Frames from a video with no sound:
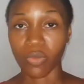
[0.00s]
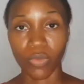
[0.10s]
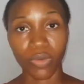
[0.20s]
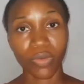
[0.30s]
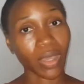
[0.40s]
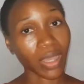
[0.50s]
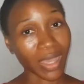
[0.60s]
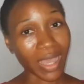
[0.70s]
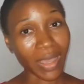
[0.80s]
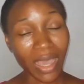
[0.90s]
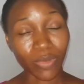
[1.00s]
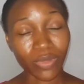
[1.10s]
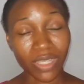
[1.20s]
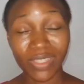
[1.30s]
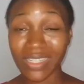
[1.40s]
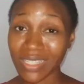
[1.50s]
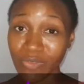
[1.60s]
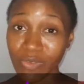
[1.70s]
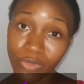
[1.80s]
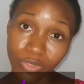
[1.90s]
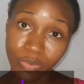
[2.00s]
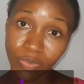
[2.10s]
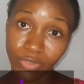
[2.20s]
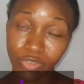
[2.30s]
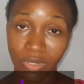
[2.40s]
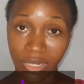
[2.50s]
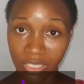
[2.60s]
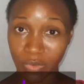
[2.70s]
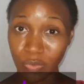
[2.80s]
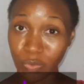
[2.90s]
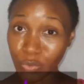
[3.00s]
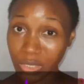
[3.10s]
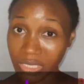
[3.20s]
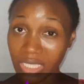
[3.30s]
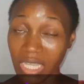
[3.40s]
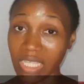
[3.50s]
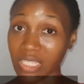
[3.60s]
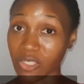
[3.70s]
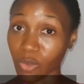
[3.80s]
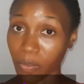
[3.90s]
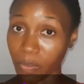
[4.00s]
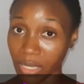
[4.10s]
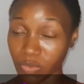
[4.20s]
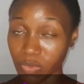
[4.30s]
well i was actually seven months post relaxation which is not bad